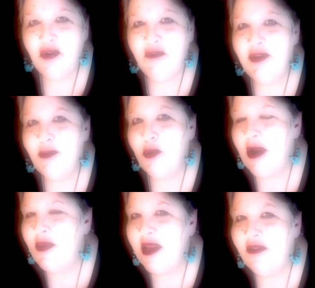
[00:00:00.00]
of them
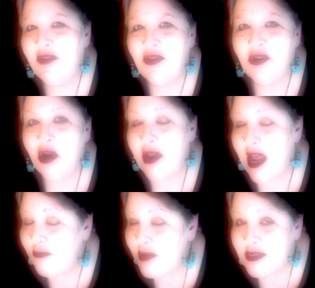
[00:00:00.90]
around that have either gone out
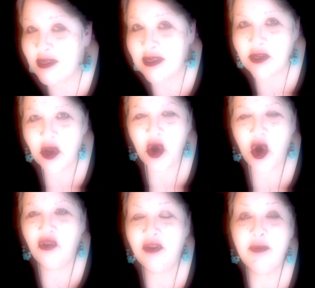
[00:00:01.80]
of business
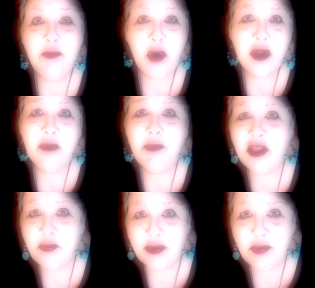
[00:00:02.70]
or they've been bought up by
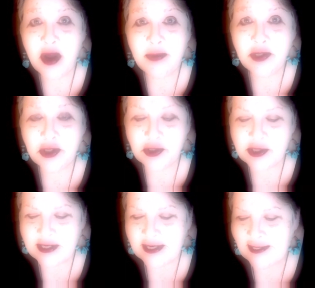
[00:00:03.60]
the big
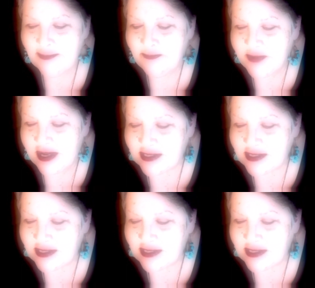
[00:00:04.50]
publishers. And